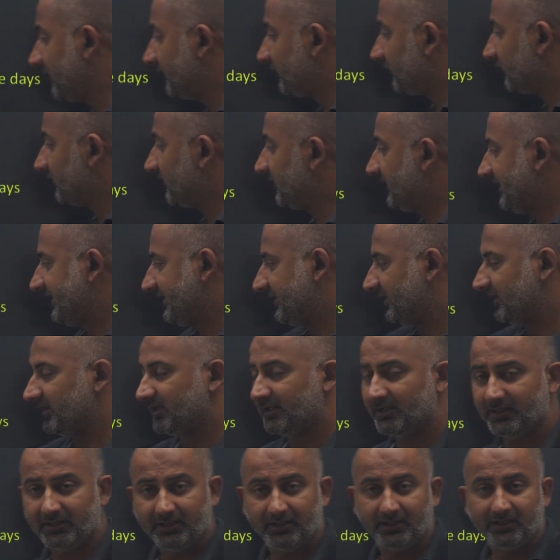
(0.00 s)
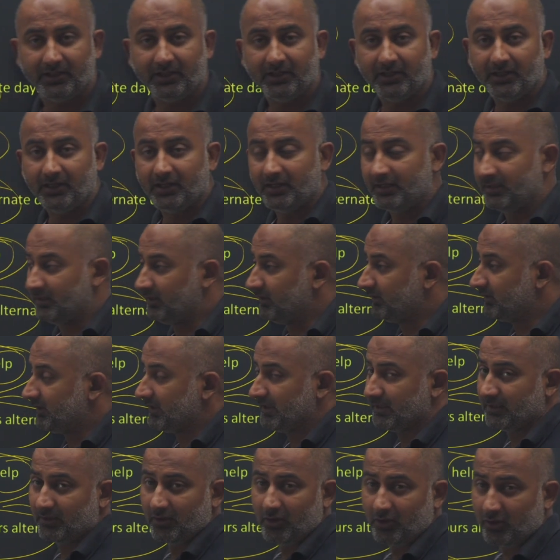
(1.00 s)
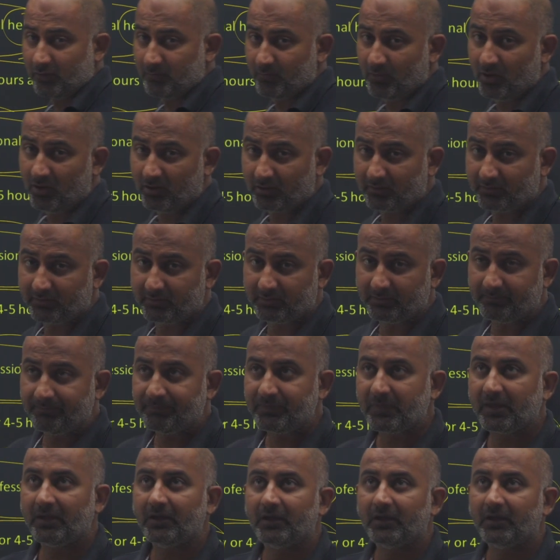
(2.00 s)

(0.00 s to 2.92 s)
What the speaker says: for the D-Day, you need to take a lot of mocks.